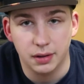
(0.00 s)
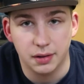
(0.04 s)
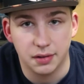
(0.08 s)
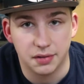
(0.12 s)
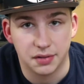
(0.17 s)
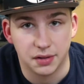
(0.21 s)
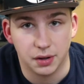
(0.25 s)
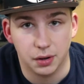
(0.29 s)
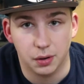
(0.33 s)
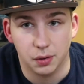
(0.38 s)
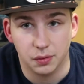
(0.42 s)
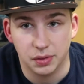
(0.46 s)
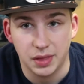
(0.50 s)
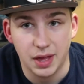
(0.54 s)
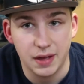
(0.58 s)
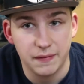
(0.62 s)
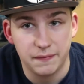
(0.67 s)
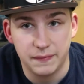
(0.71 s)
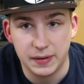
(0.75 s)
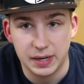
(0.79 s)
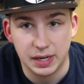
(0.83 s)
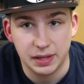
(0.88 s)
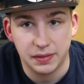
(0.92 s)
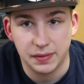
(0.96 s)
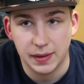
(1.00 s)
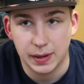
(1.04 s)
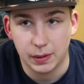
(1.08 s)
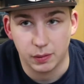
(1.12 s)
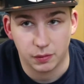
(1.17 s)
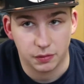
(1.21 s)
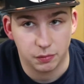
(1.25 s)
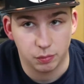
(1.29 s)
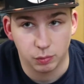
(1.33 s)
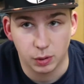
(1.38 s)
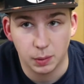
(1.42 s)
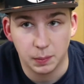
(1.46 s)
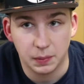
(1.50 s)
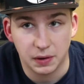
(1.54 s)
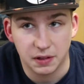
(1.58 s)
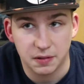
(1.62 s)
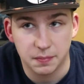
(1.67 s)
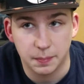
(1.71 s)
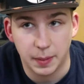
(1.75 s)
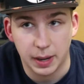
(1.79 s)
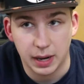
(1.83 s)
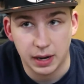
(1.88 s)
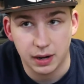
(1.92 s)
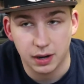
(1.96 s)
So that fit in there with room to
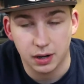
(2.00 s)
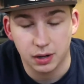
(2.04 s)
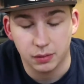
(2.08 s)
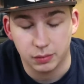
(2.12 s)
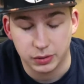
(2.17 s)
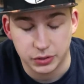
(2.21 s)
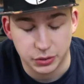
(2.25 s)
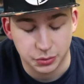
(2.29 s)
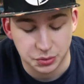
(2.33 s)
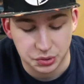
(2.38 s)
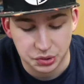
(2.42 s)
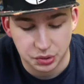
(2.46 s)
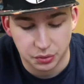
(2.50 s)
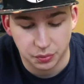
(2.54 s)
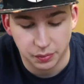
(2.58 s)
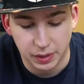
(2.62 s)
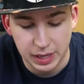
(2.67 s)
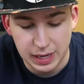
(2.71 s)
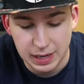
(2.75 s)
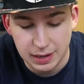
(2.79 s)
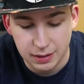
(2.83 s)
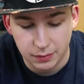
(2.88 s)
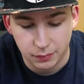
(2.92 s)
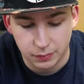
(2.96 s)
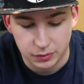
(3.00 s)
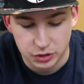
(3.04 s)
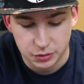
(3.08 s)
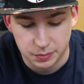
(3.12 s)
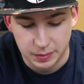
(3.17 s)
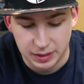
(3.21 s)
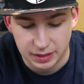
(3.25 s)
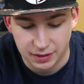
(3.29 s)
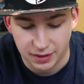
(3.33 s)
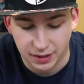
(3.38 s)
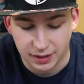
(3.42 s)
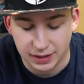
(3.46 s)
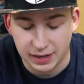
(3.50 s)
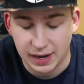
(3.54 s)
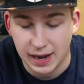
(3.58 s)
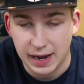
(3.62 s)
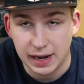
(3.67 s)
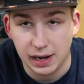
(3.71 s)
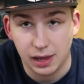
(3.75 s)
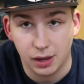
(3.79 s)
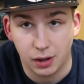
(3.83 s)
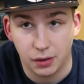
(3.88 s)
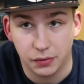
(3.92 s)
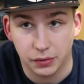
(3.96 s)
spare, which was great, which means I can
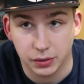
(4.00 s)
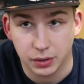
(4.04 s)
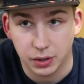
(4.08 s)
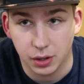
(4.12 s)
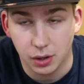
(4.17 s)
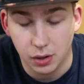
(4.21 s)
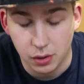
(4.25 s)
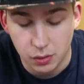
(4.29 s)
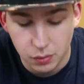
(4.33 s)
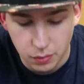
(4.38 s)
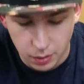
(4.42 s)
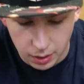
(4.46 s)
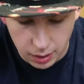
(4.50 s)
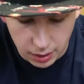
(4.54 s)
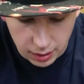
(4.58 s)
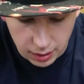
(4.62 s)
edit on the go.